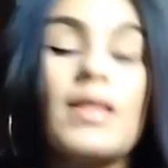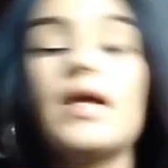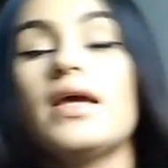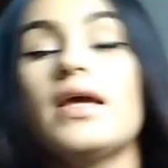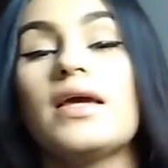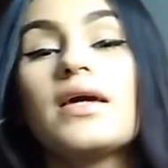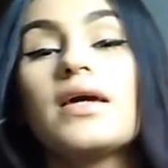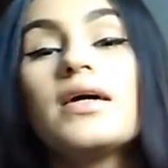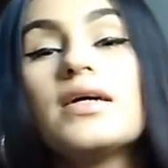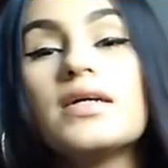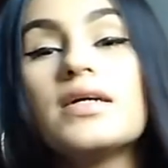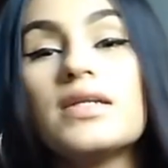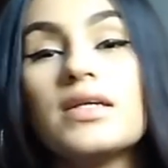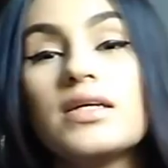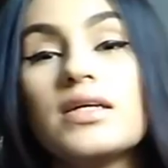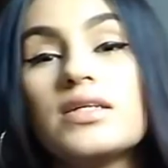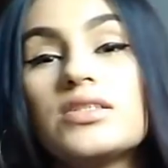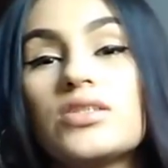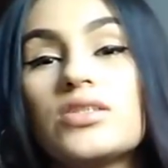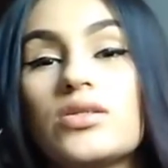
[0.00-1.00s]
And
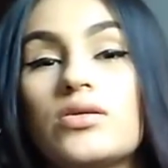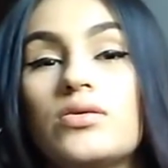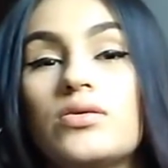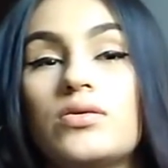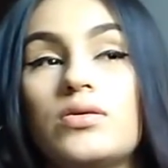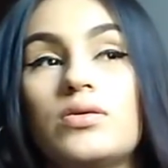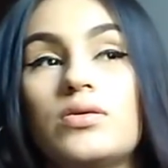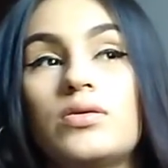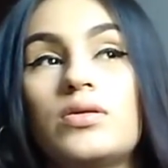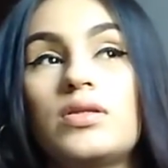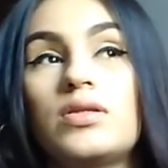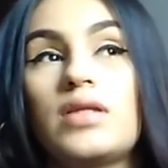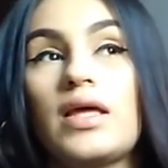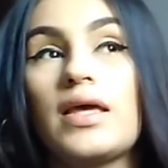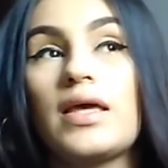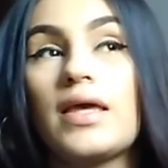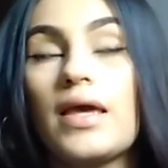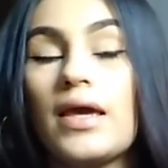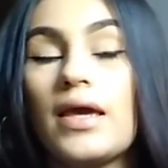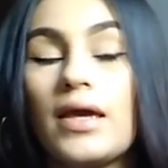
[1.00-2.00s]
so they
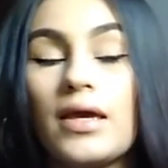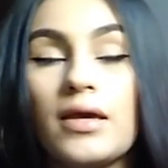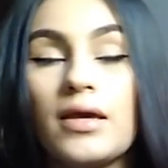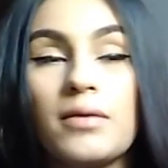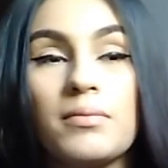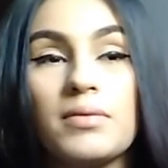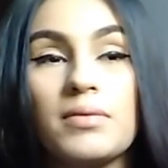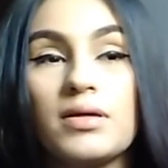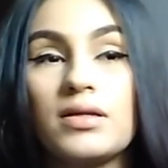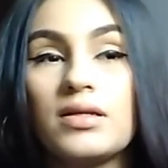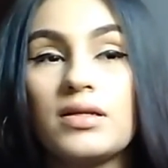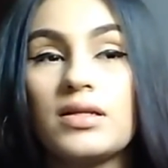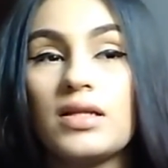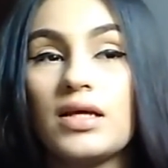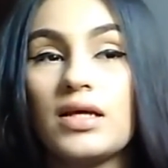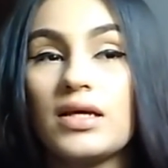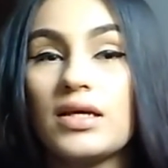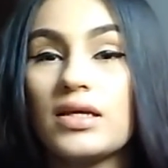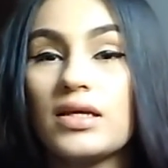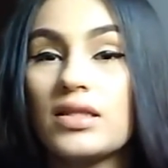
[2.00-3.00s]
came and
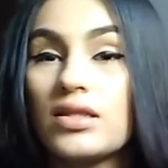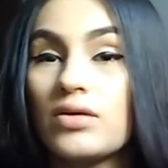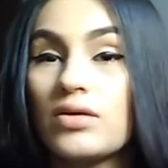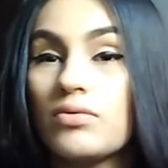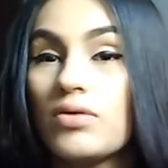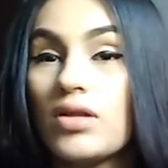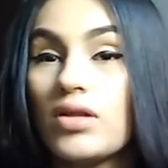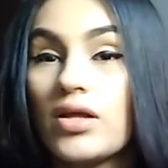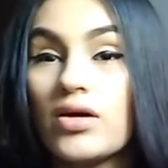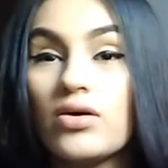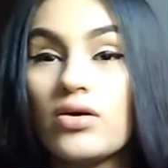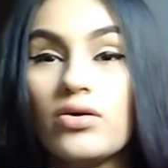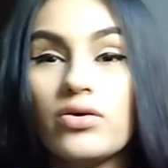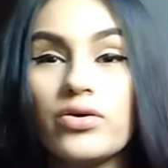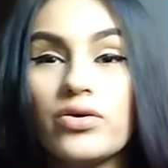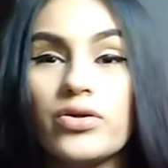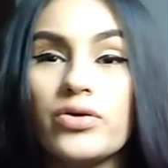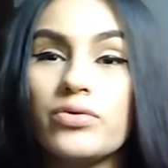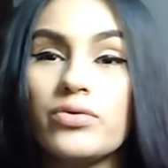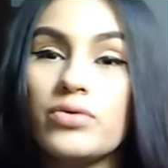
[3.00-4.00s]
like they were like, oh,
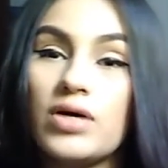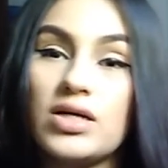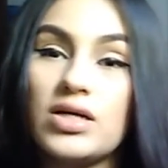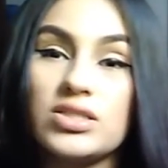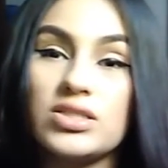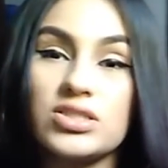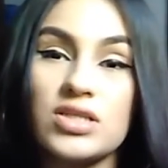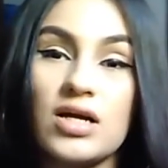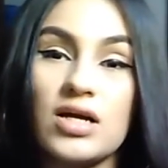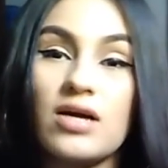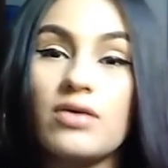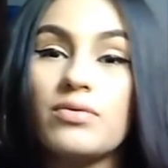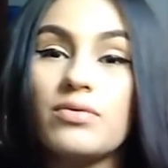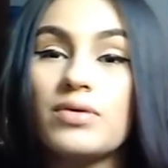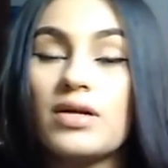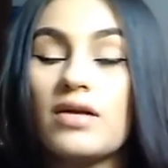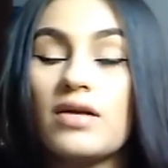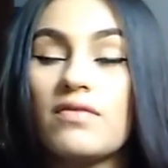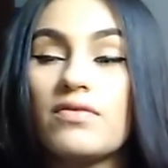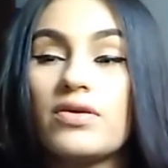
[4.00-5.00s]
you know who got shot or
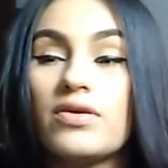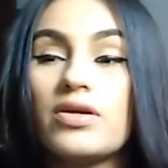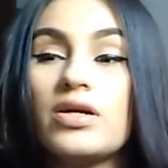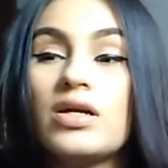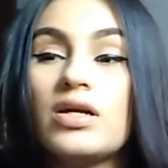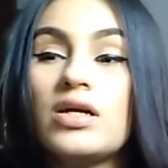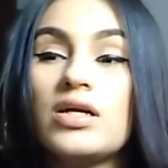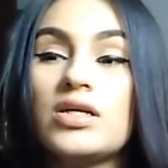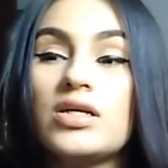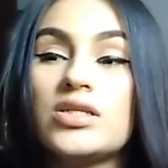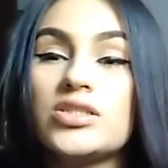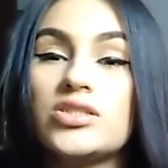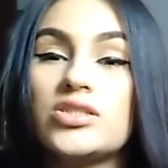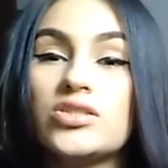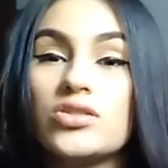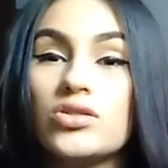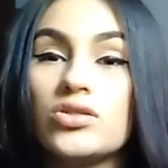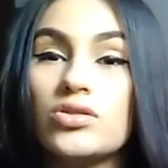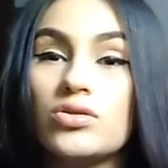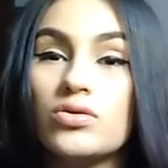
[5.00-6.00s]
whatever.
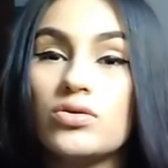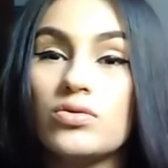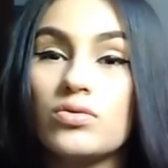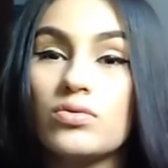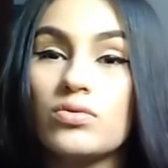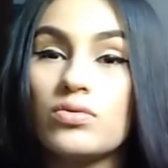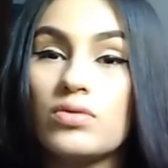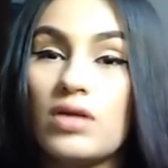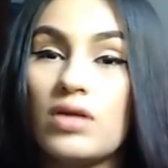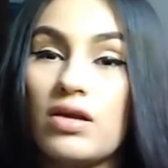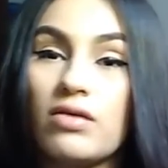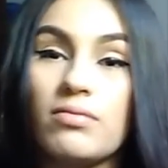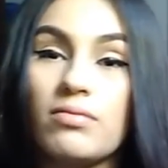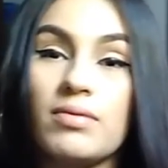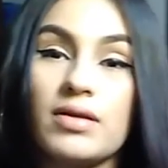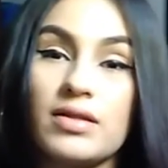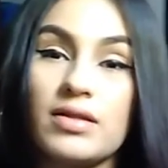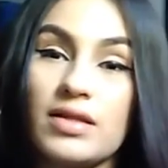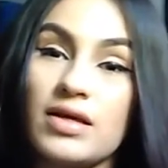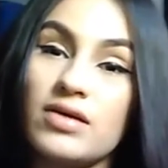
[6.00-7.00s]
So
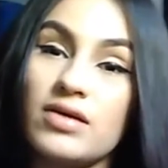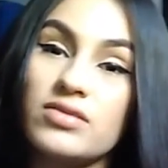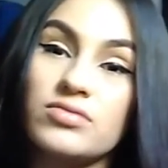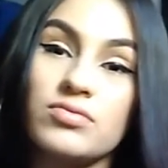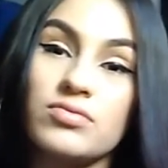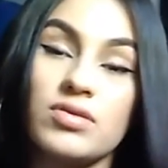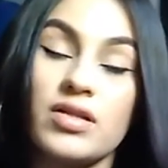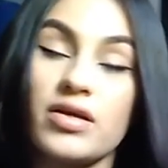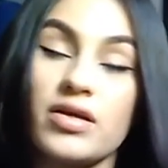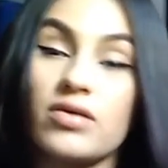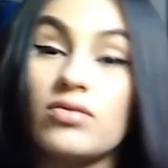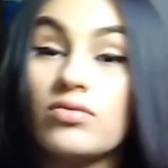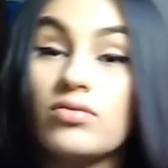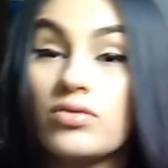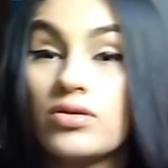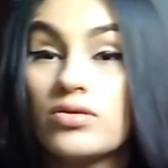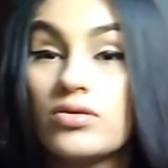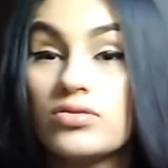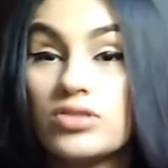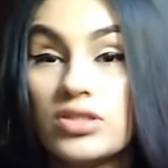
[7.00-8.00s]
everybody in the house were like, oh,
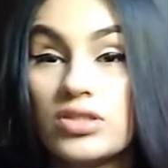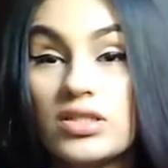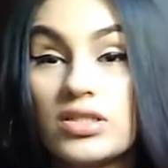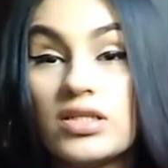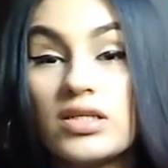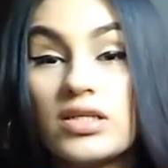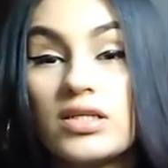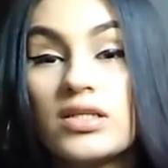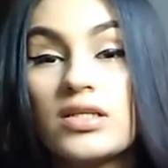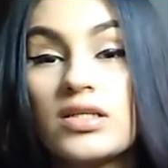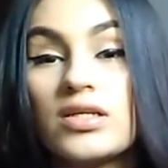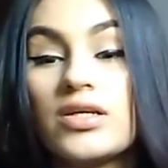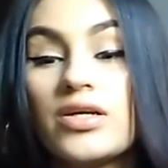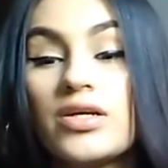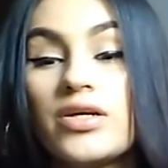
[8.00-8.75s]
you know, she did.